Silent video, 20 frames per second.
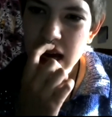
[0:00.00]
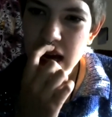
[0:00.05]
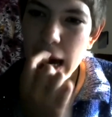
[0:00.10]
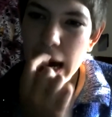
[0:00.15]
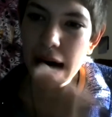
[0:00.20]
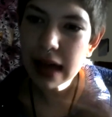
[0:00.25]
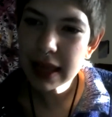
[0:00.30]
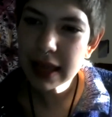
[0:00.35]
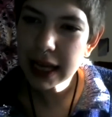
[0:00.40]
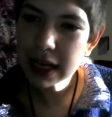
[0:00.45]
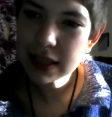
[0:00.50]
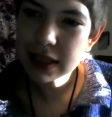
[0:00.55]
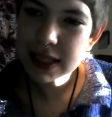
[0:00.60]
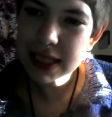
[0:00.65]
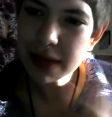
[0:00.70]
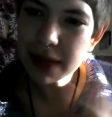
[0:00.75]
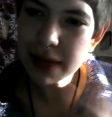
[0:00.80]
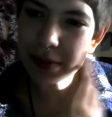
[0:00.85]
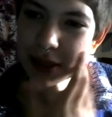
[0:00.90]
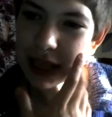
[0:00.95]
and then in the
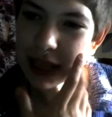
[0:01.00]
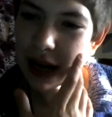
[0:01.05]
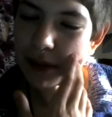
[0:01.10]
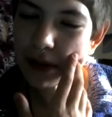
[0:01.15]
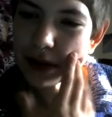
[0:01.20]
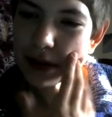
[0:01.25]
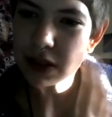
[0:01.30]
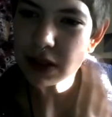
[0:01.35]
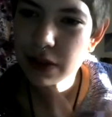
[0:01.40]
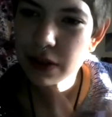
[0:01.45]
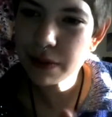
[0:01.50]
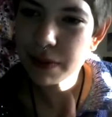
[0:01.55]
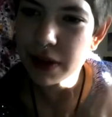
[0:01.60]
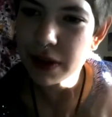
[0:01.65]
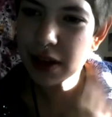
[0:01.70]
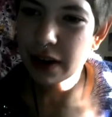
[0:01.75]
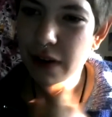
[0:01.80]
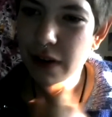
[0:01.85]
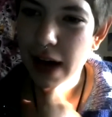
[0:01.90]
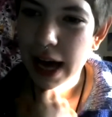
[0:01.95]
summertime I would do them on the
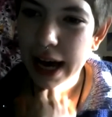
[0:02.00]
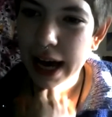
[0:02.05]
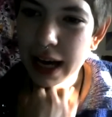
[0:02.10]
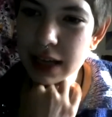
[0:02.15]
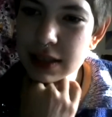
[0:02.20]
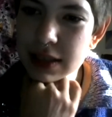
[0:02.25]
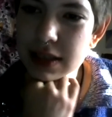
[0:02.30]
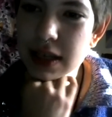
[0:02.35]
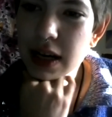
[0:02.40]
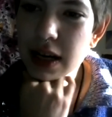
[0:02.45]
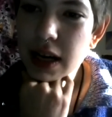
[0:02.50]
grass,